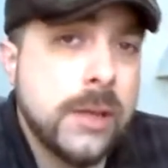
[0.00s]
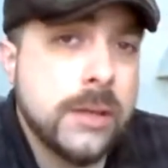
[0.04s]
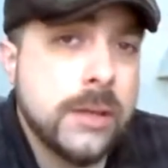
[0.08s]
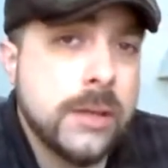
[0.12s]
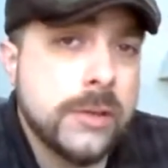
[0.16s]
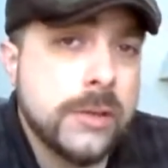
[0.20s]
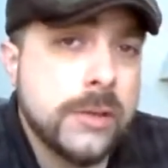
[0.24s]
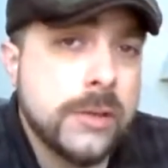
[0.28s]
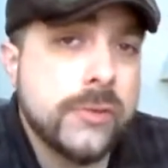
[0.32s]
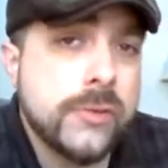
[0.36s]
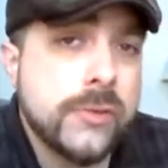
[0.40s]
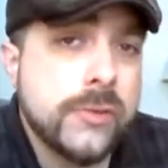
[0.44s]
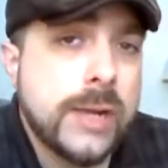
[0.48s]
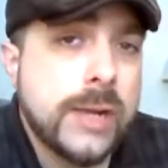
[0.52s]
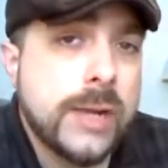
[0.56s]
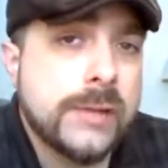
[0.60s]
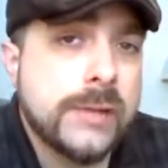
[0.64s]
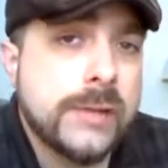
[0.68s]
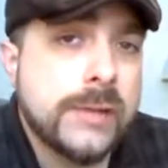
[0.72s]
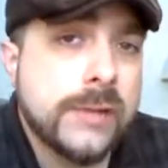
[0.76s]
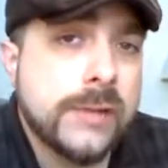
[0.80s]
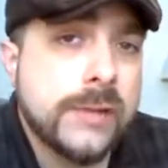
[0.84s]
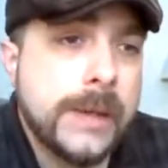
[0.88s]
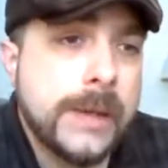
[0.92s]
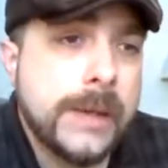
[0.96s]
the
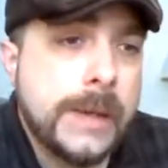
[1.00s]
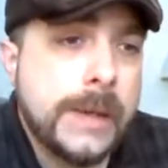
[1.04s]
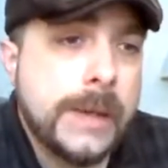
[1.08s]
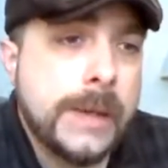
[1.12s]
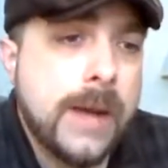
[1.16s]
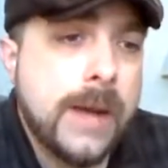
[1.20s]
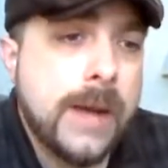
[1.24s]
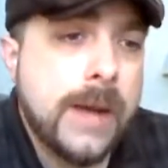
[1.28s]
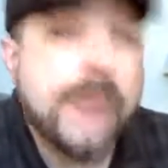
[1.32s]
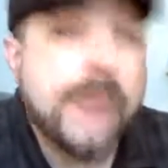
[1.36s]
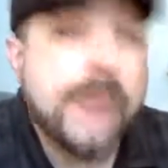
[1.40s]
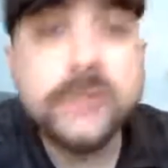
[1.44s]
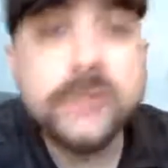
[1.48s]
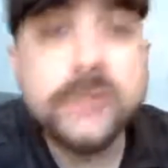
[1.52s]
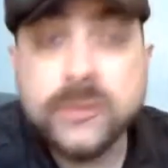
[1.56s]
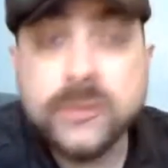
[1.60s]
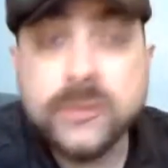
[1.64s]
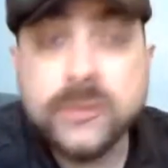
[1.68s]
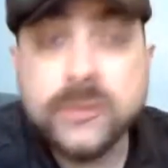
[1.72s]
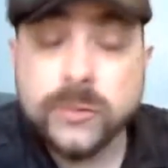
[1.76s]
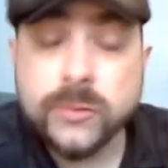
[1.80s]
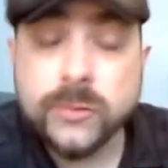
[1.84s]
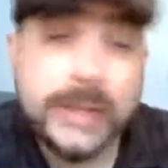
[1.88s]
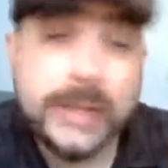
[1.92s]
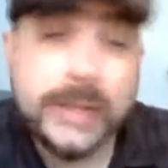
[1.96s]
direct
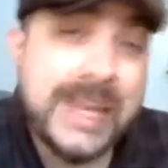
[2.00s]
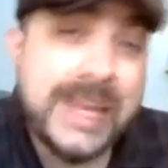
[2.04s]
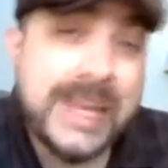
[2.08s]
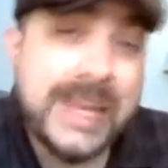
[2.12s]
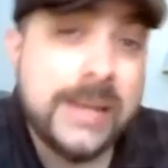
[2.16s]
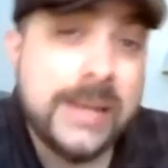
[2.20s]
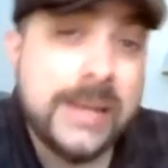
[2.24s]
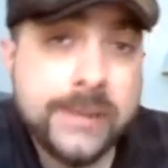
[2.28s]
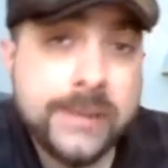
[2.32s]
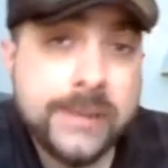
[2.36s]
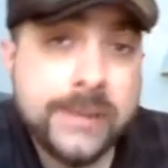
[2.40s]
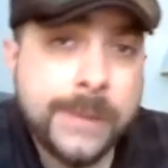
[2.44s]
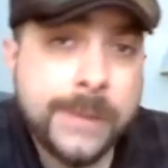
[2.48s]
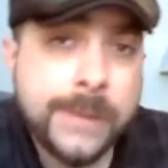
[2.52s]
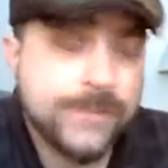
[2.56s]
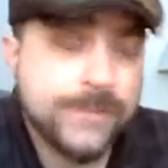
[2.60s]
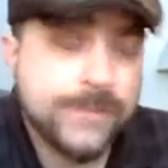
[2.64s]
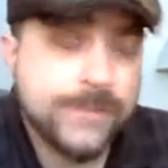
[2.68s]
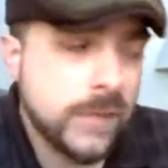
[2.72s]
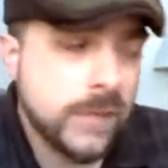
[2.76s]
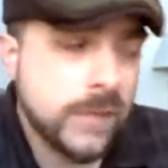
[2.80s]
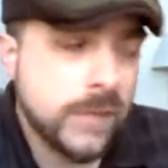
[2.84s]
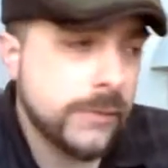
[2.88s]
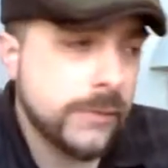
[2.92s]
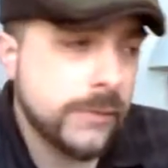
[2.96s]
opposition we get.
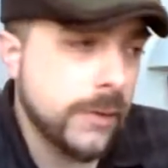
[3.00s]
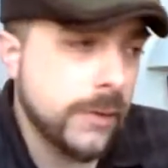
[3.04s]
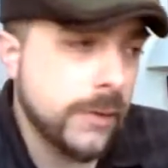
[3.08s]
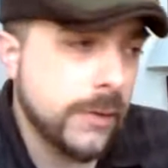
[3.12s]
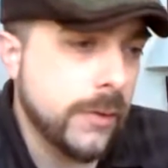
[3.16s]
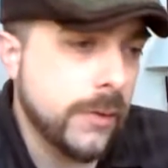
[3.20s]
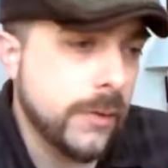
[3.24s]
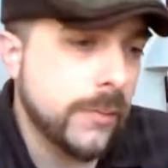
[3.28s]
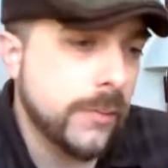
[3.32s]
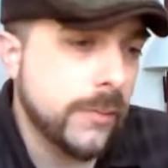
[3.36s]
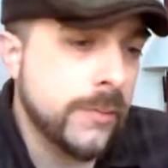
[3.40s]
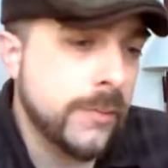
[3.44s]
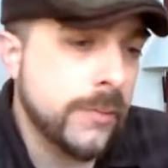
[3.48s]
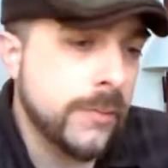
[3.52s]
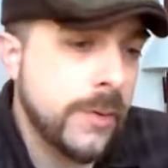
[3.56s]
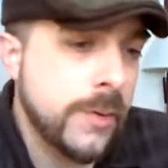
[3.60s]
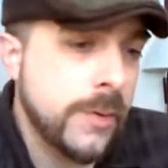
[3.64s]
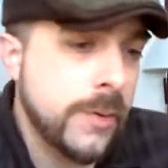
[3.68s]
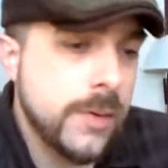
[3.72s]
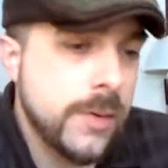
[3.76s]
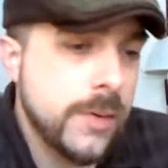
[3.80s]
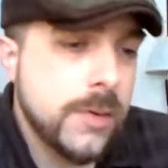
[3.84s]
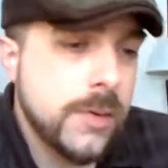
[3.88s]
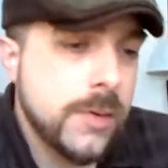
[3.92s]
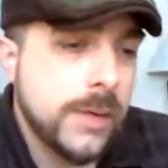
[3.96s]
So
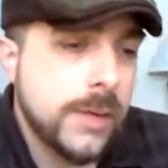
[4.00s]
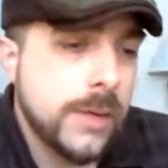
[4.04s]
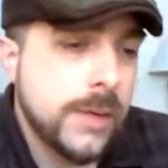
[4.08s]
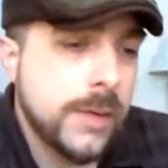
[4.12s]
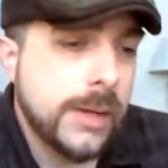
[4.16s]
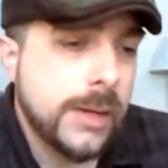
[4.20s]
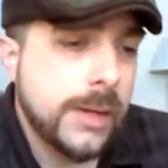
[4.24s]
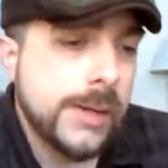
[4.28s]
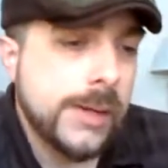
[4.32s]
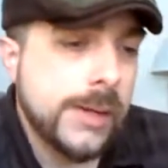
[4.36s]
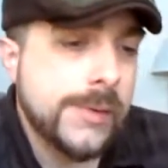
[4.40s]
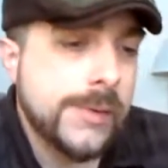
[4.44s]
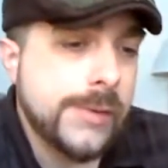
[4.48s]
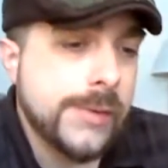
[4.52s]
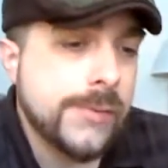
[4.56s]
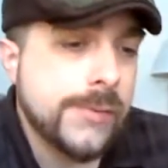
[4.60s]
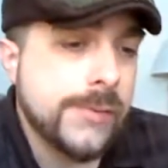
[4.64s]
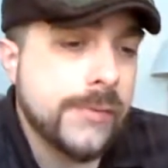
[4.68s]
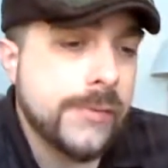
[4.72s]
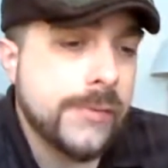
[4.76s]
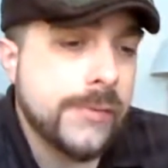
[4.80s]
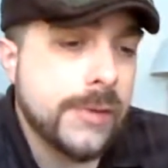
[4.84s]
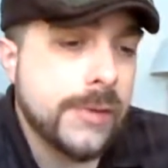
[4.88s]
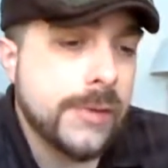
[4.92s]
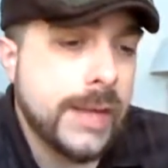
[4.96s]

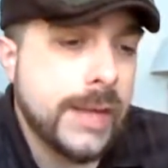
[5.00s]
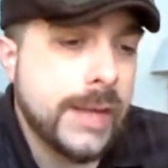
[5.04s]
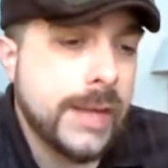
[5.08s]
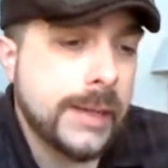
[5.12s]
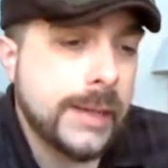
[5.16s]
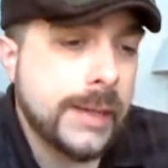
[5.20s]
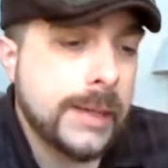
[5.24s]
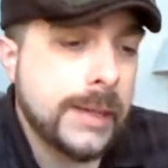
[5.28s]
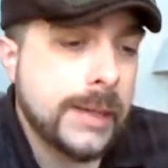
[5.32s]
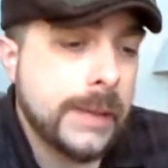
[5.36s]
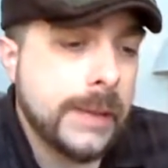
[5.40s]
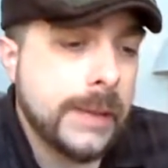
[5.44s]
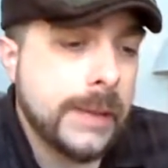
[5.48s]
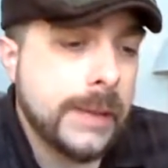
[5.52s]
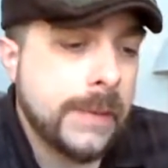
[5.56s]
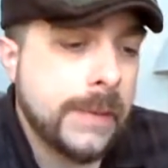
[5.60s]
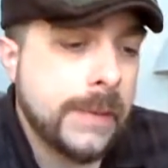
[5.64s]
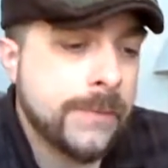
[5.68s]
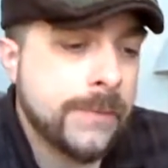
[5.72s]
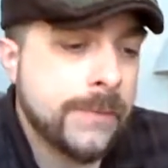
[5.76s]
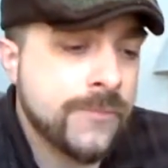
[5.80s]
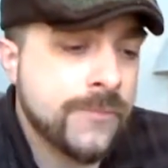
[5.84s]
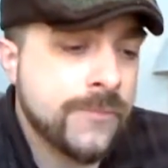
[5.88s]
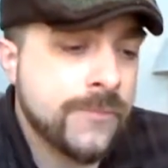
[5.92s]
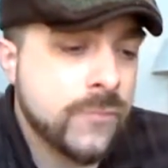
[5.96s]
don't feel like
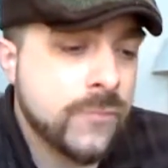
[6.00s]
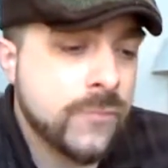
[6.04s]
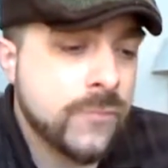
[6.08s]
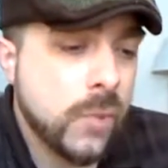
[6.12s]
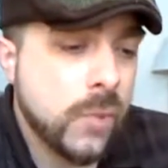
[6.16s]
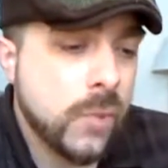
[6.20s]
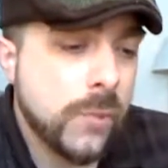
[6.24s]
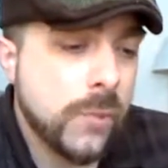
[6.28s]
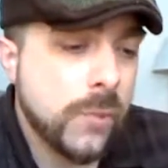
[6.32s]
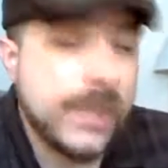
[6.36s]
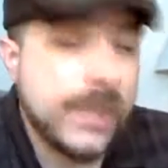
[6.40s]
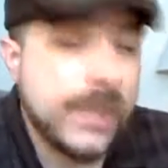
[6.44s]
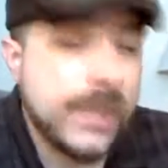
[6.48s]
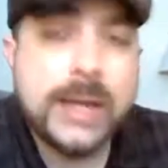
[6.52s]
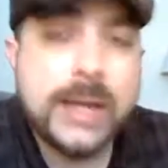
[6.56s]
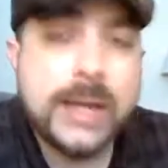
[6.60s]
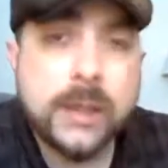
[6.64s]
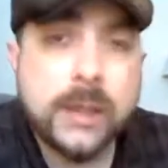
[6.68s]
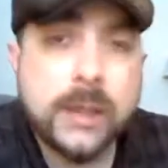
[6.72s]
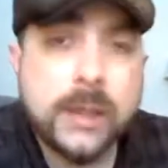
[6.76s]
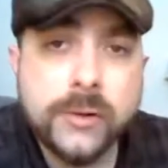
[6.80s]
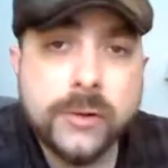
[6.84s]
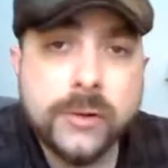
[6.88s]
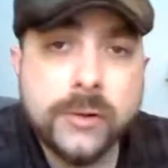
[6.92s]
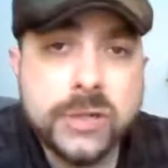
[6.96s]
we're picking
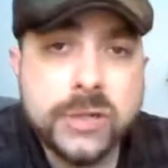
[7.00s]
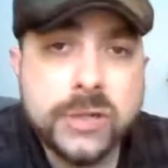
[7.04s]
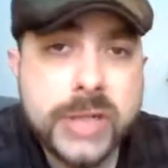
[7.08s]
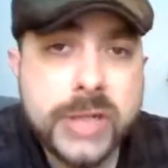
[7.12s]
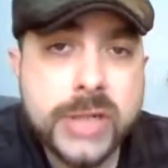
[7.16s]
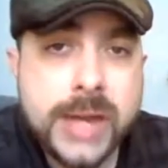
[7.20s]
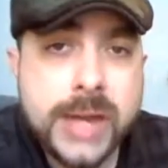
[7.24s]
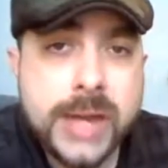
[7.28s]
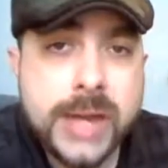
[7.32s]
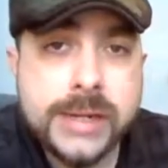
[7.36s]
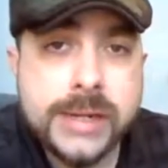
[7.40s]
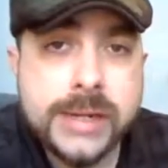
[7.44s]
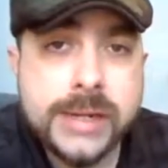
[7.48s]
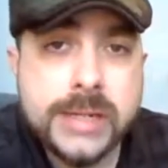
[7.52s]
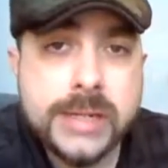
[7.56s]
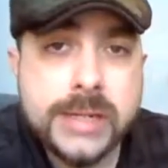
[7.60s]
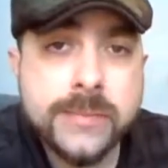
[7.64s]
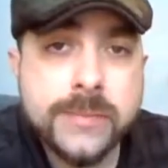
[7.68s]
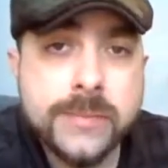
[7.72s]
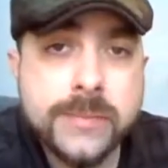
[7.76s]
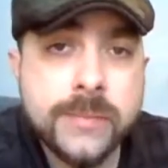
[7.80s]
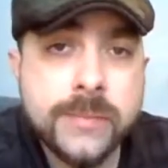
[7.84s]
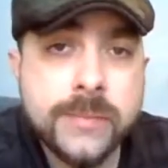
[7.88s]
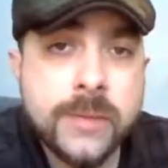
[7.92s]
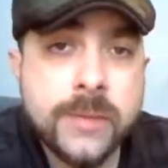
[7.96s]
on Christianity
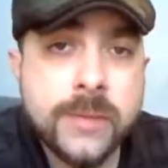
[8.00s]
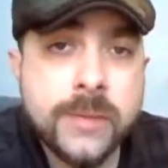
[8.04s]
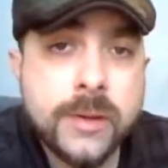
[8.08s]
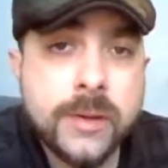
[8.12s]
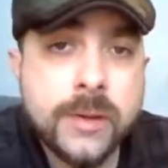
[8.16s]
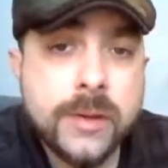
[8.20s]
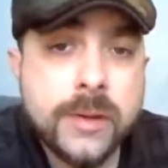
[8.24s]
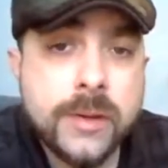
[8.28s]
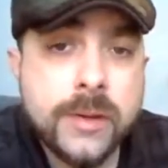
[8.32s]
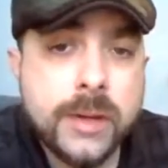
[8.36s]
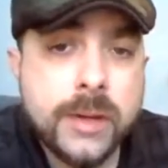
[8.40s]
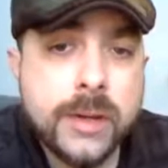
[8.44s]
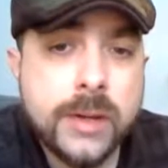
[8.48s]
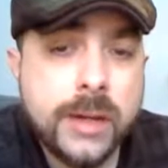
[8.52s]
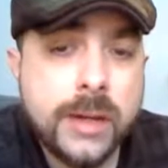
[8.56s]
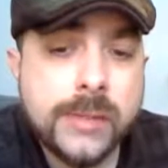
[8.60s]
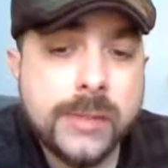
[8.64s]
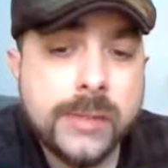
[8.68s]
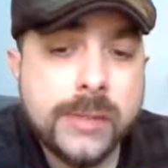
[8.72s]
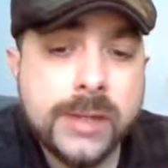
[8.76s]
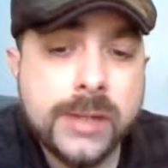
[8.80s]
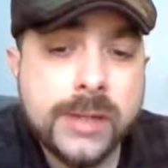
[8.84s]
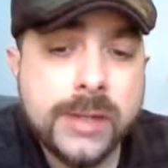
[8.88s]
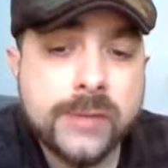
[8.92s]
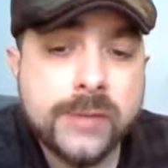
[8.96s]

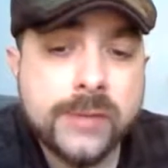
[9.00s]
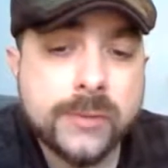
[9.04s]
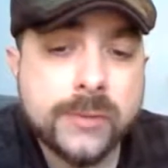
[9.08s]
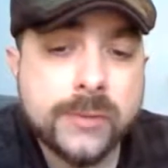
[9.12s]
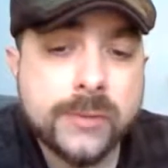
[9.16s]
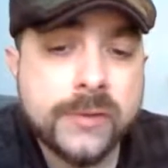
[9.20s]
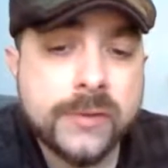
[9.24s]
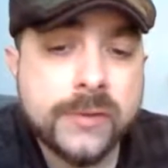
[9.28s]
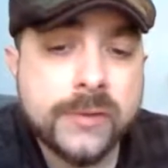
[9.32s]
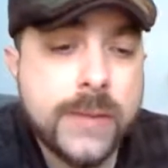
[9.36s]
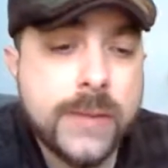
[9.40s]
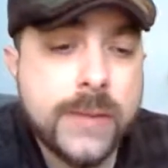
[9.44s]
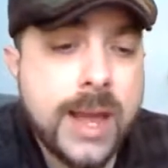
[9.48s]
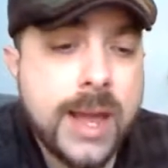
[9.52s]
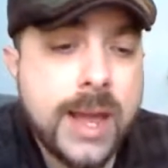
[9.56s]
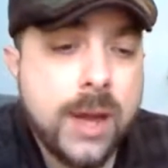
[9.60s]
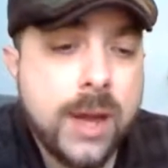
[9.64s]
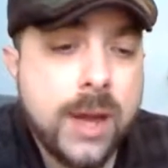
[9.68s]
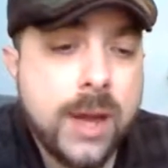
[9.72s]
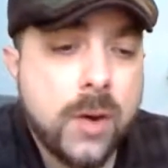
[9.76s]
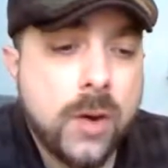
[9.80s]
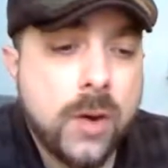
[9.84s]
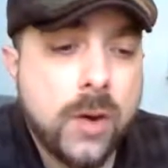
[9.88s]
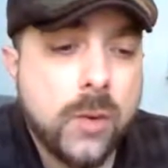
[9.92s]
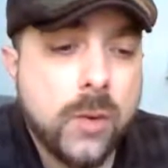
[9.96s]
because we're
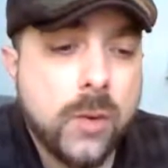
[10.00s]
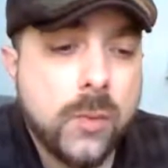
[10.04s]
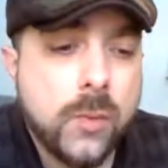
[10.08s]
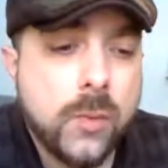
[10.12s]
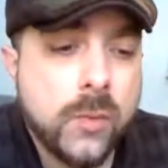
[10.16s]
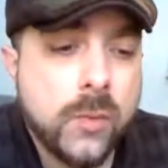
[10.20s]
somehow